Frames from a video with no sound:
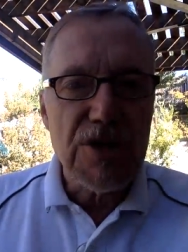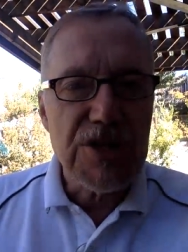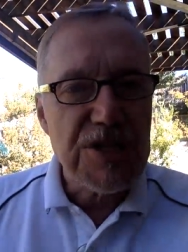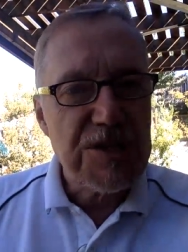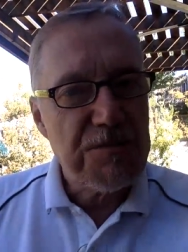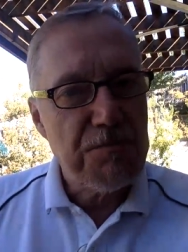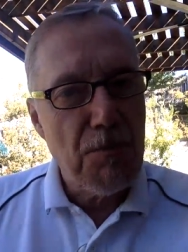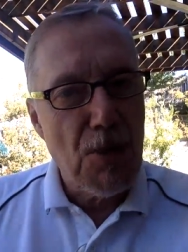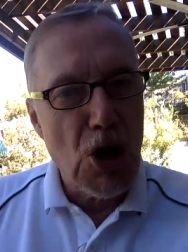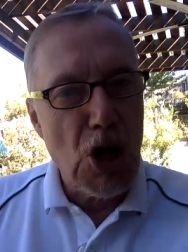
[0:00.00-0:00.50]
or
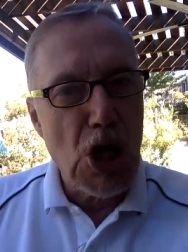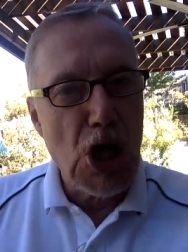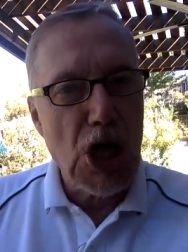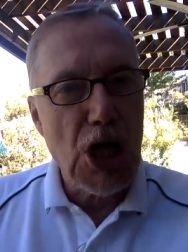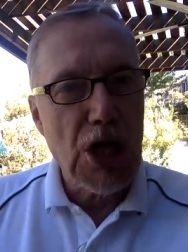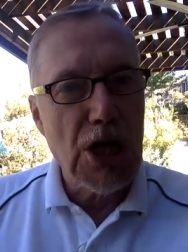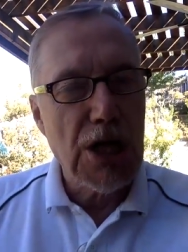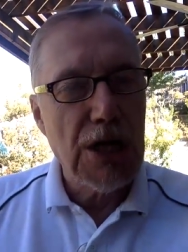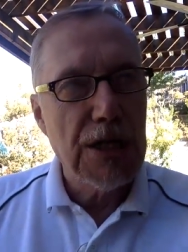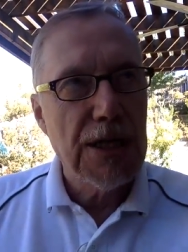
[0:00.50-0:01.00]

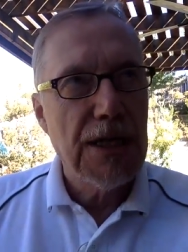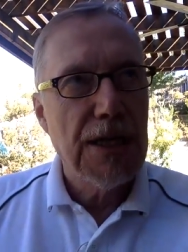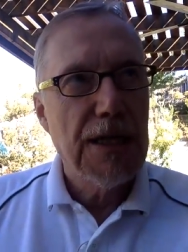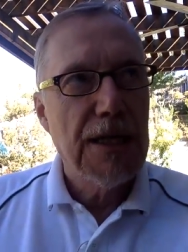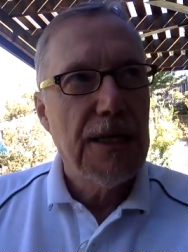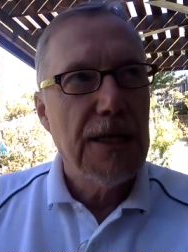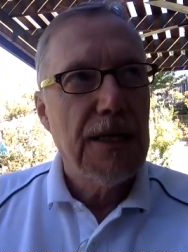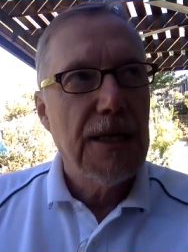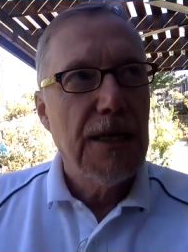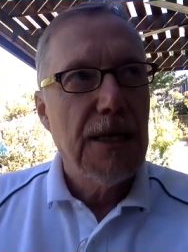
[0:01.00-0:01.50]
small
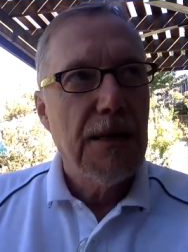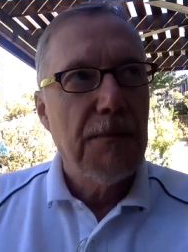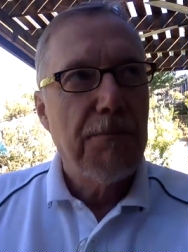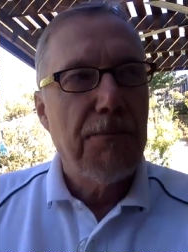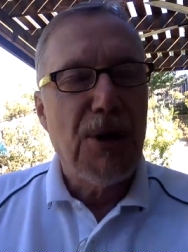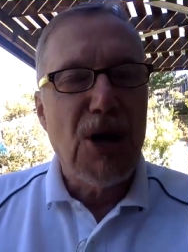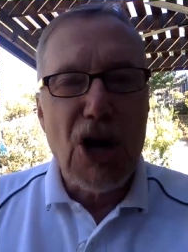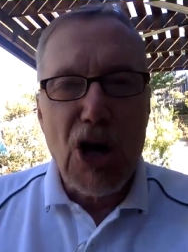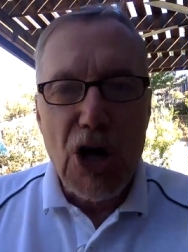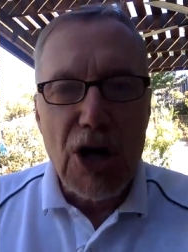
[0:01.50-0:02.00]

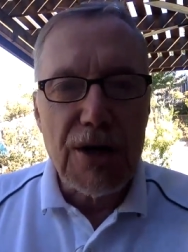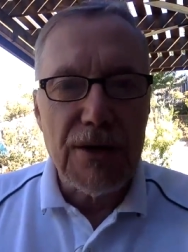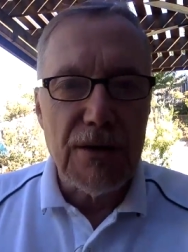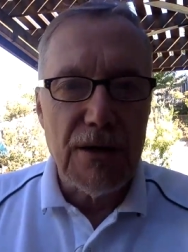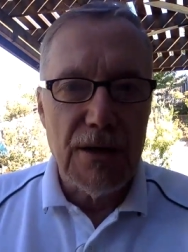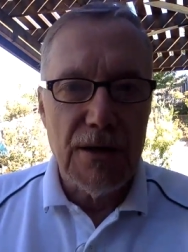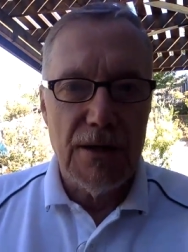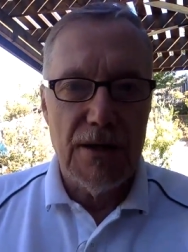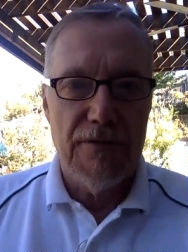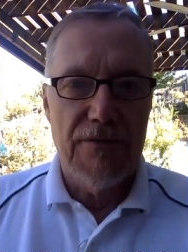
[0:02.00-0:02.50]
part
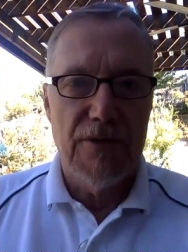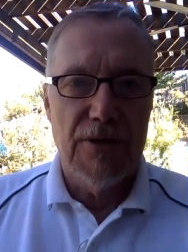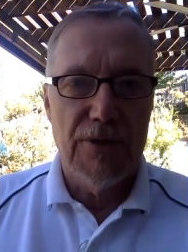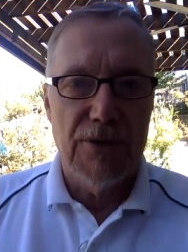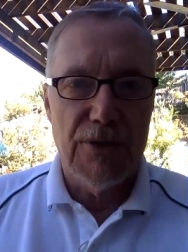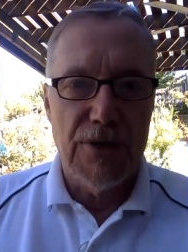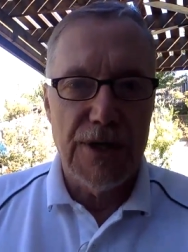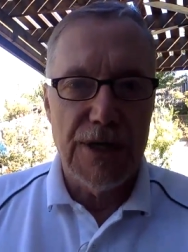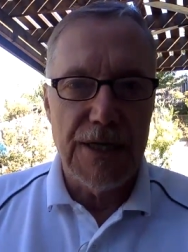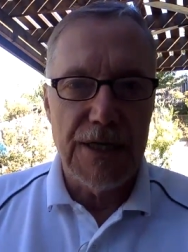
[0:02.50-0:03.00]
of
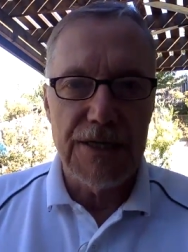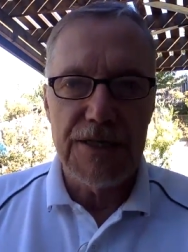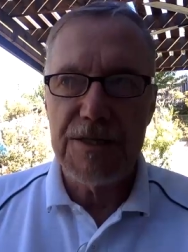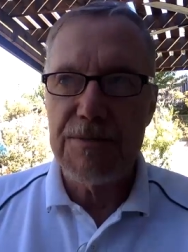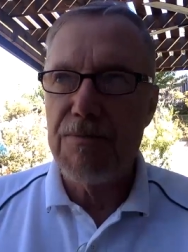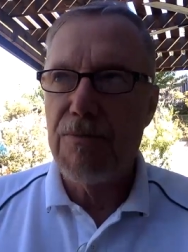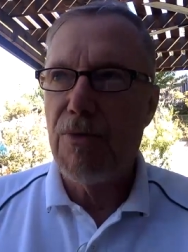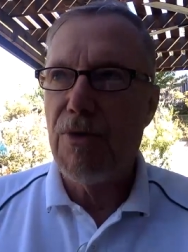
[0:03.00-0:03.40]
learning,